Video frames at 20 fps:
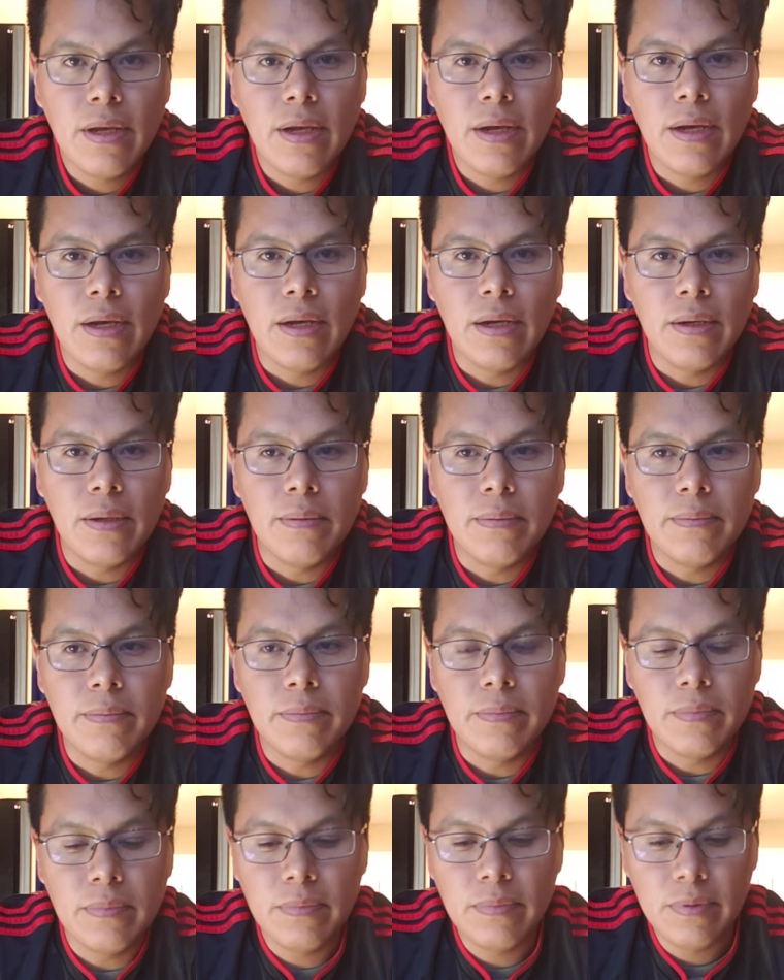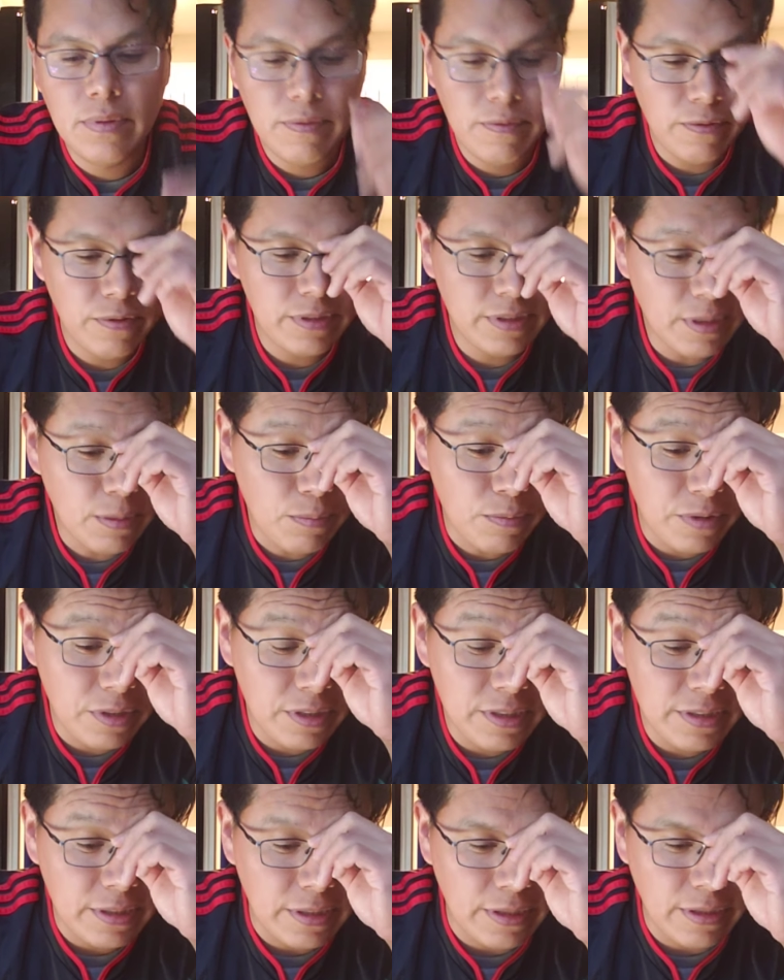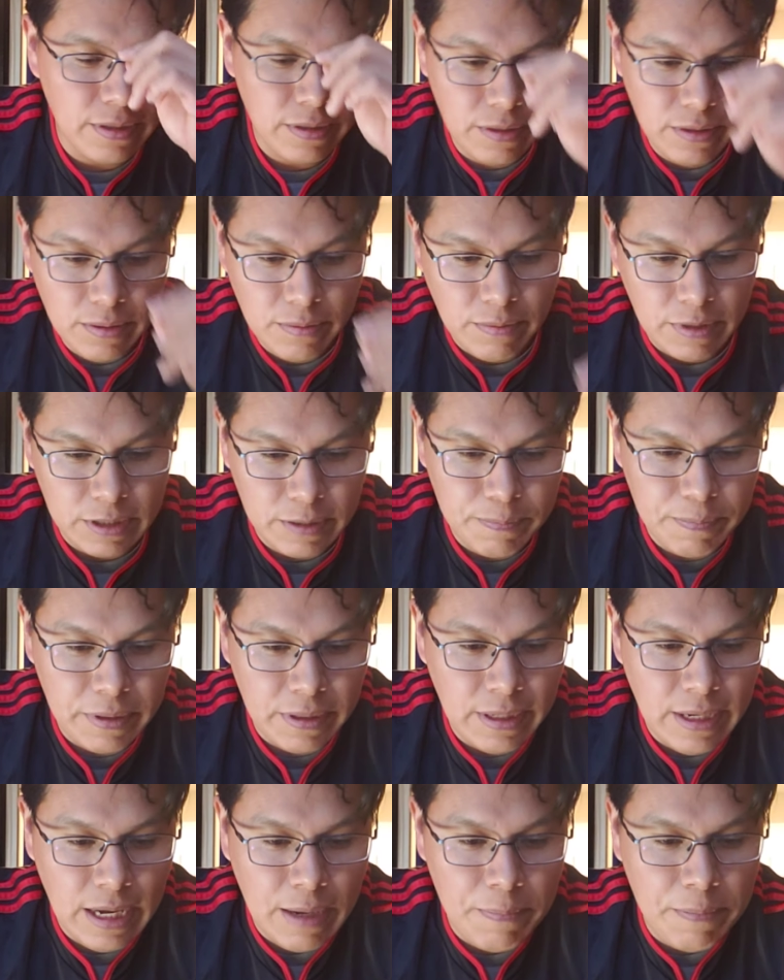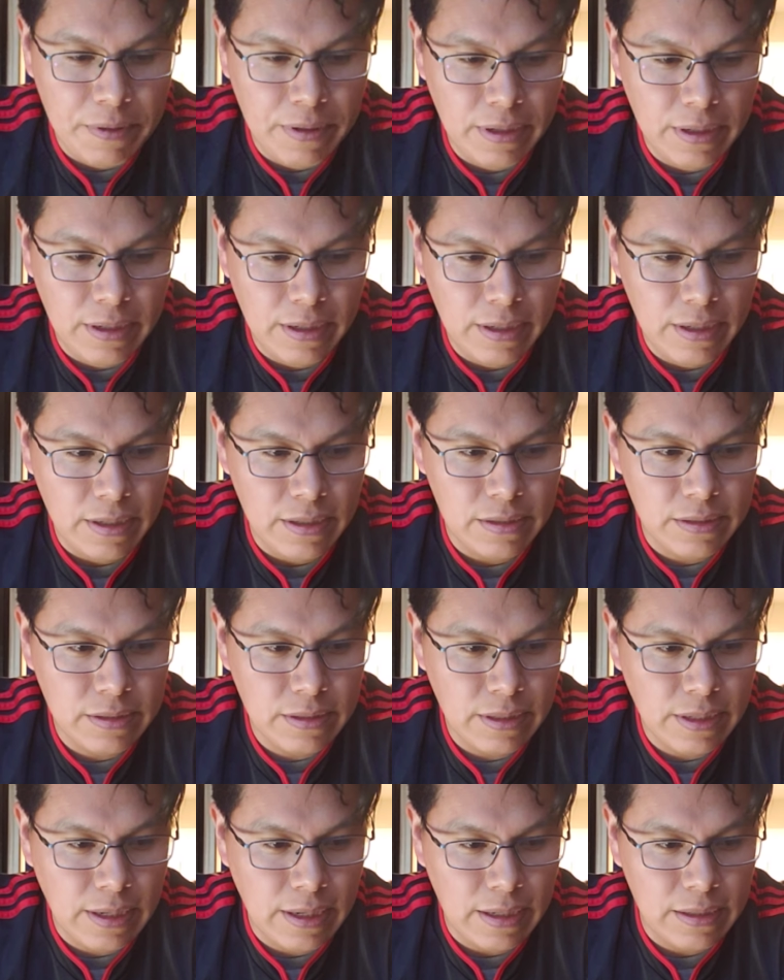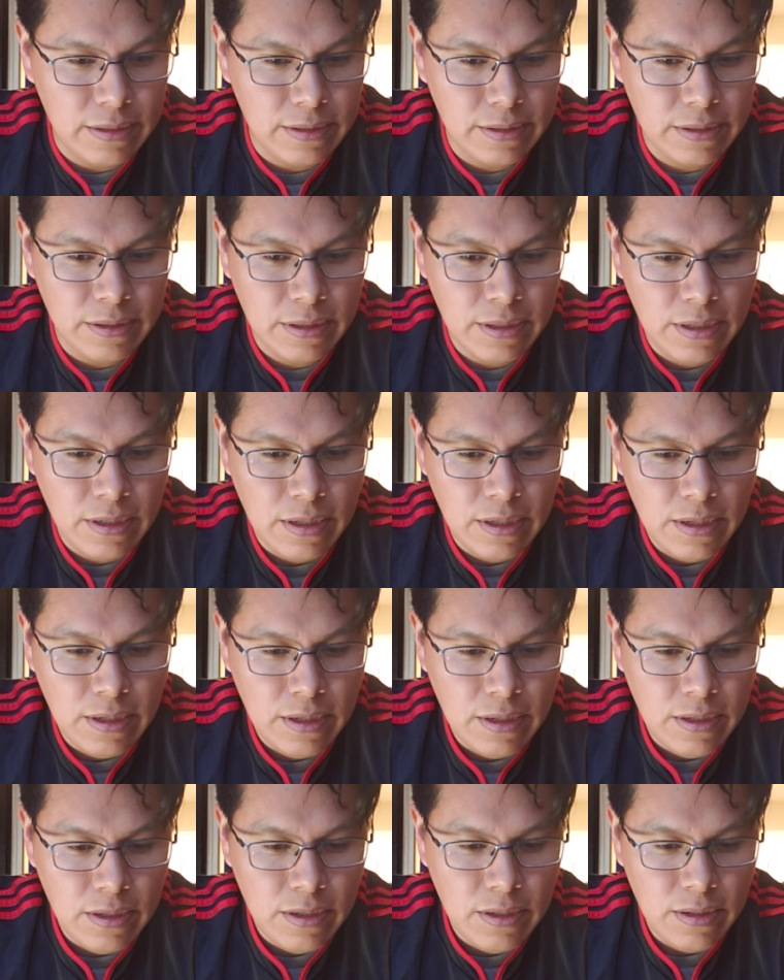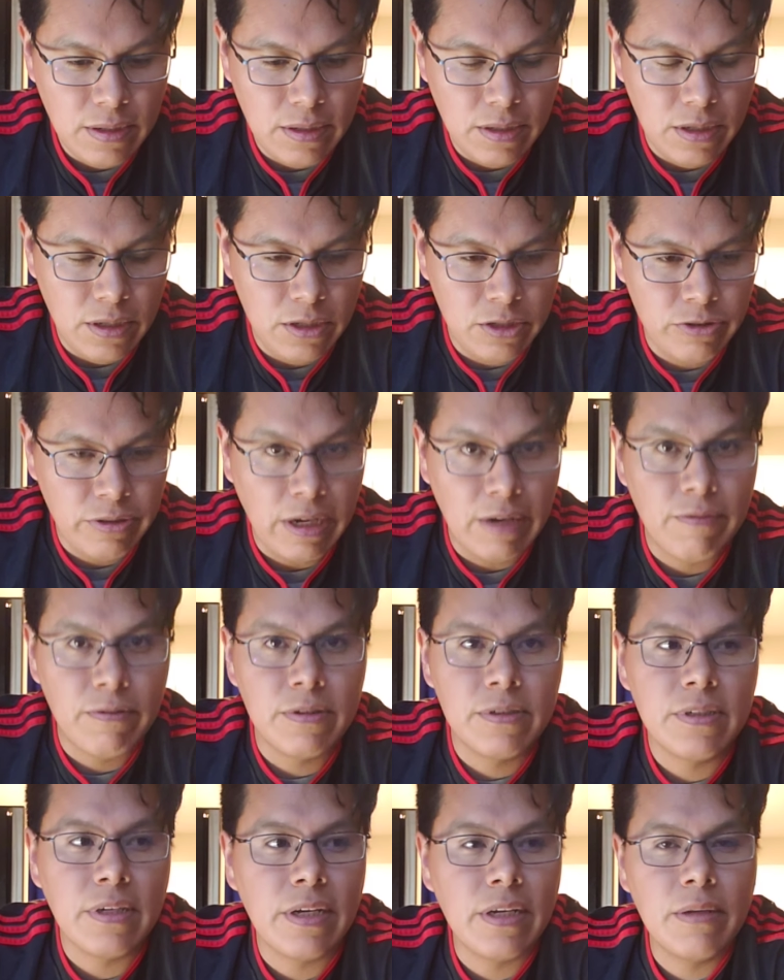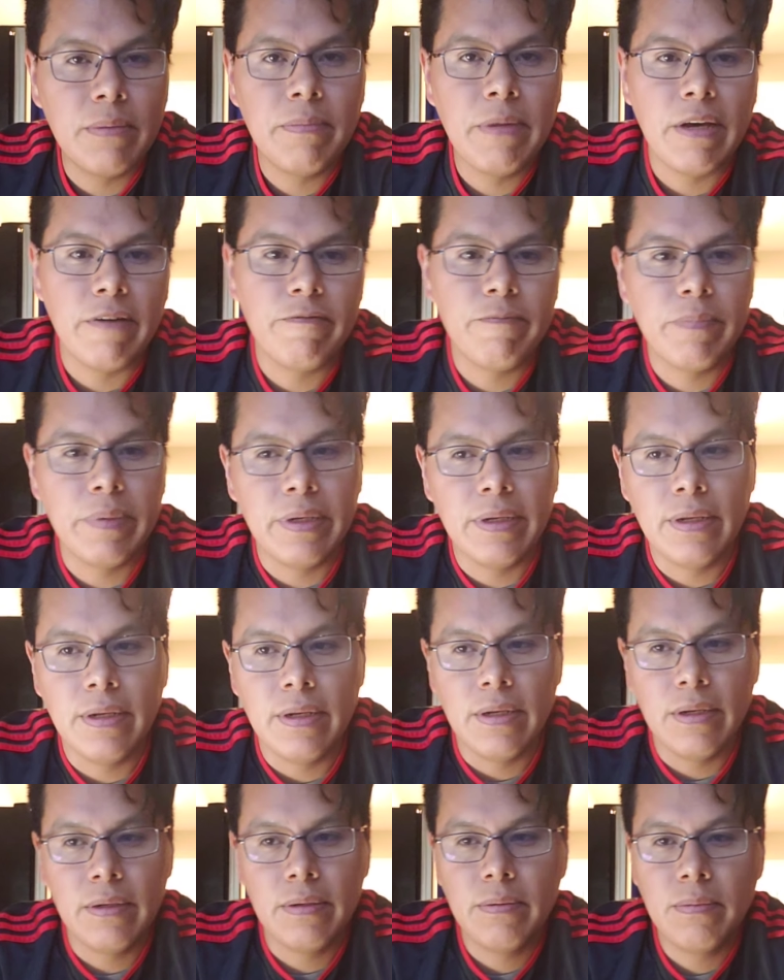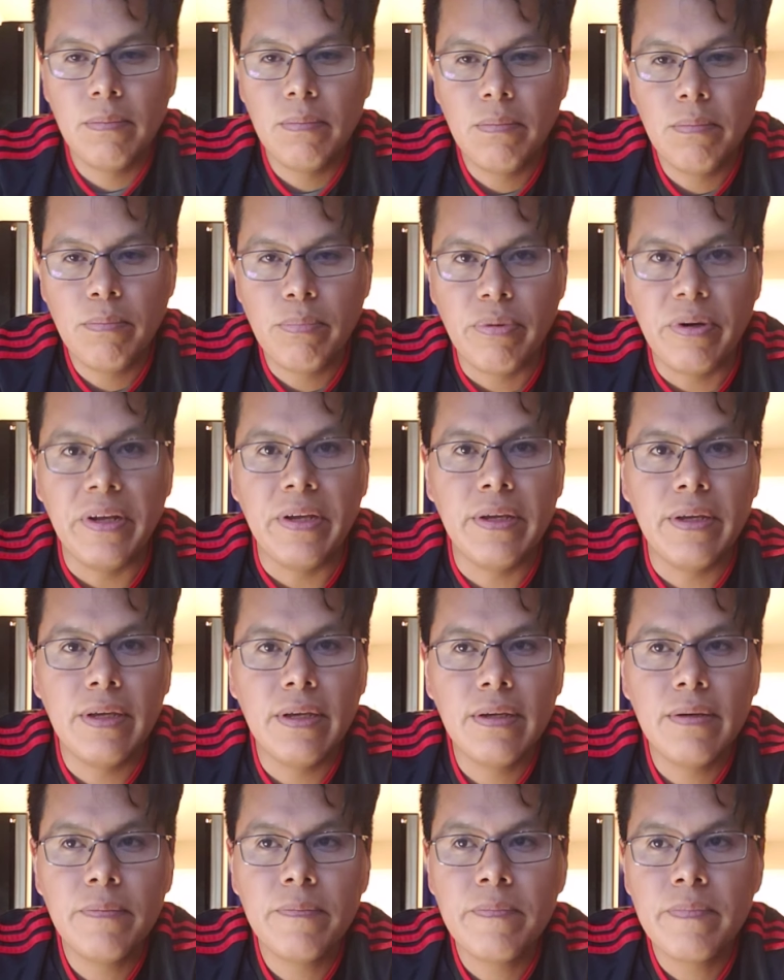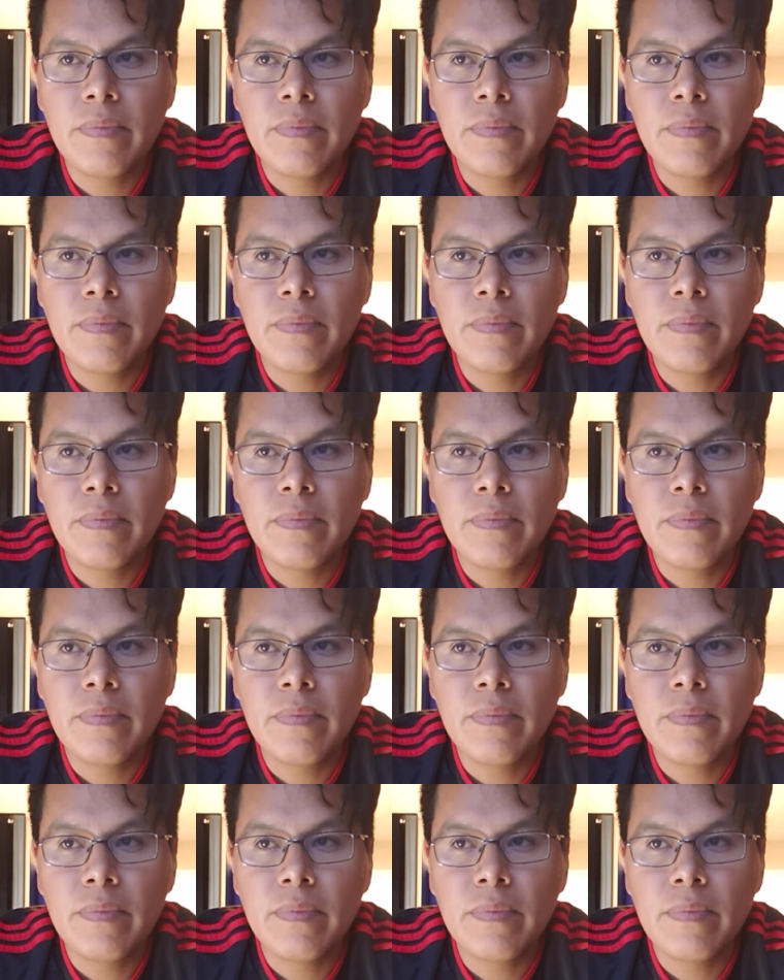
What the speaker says: For some reason, what's been happening is that the drivers on them have been breaking.